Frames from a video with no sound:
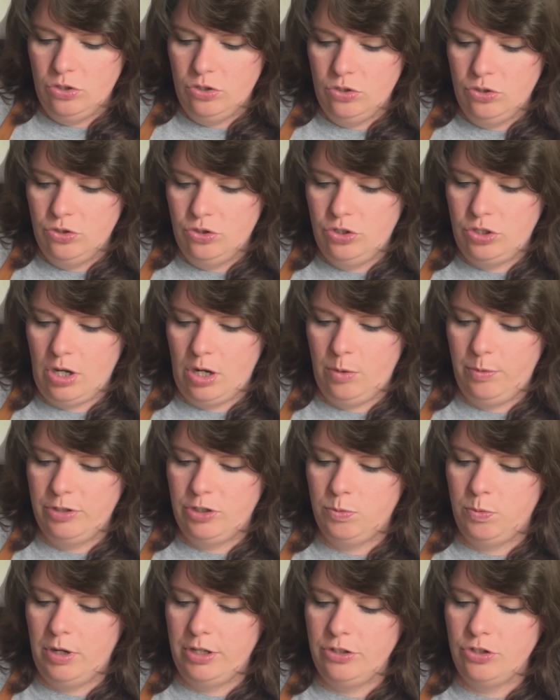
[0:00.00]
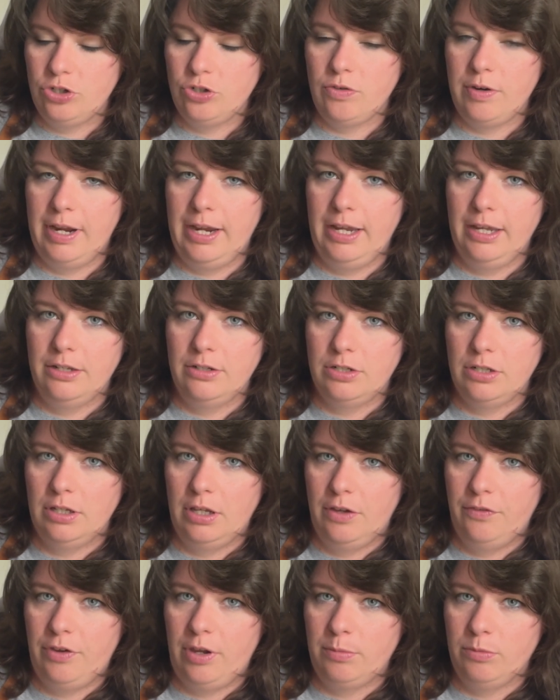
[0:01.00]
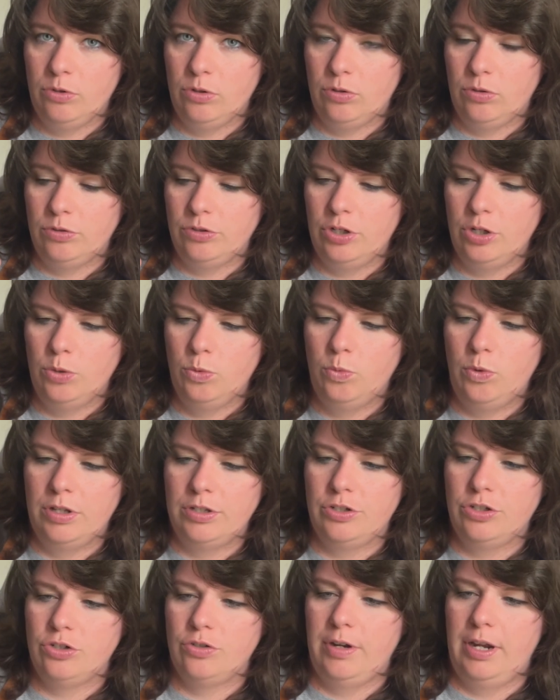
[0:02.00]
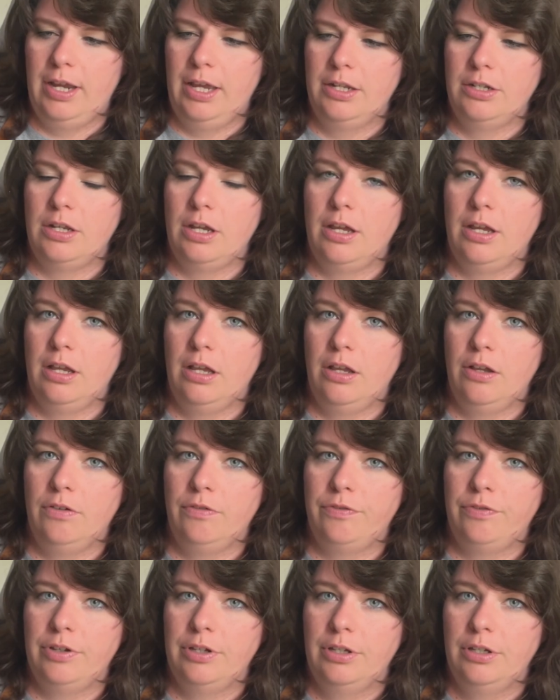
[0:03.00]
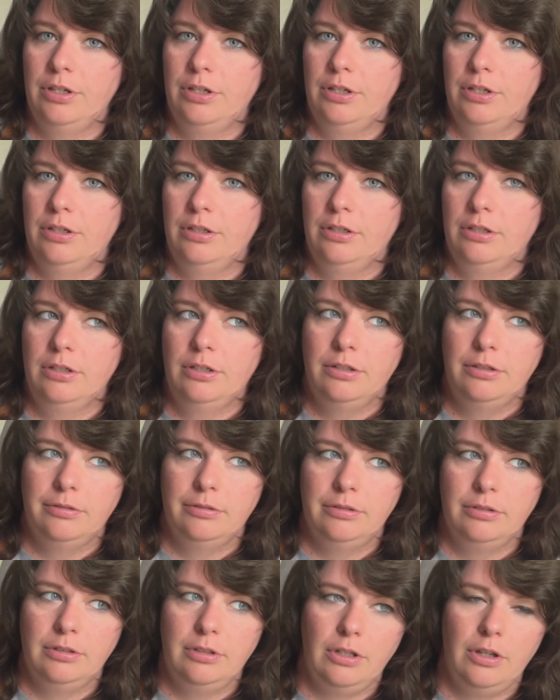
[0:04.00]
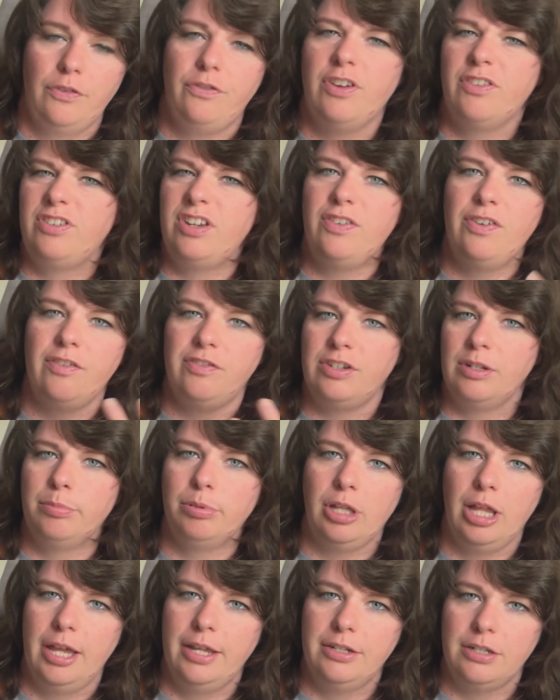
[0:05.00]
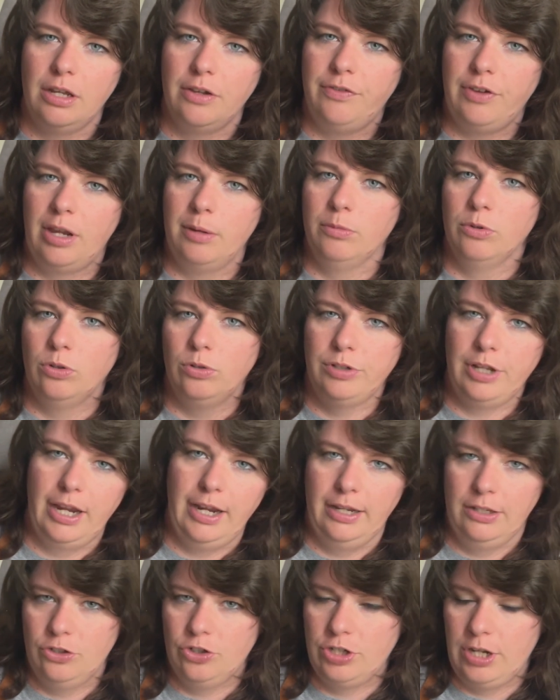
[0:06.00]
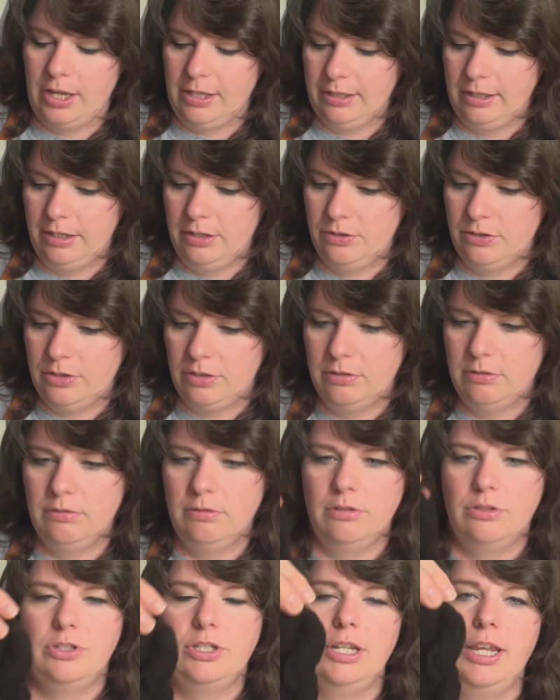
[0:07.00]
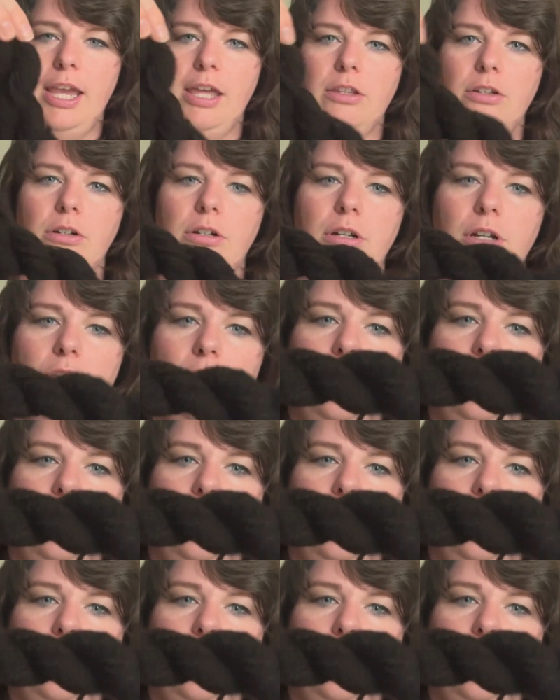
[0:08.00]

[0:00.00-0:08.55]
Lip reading: So it's one strand of Emerald, one strand of a 50-50 blend of Emerald and Shetland together.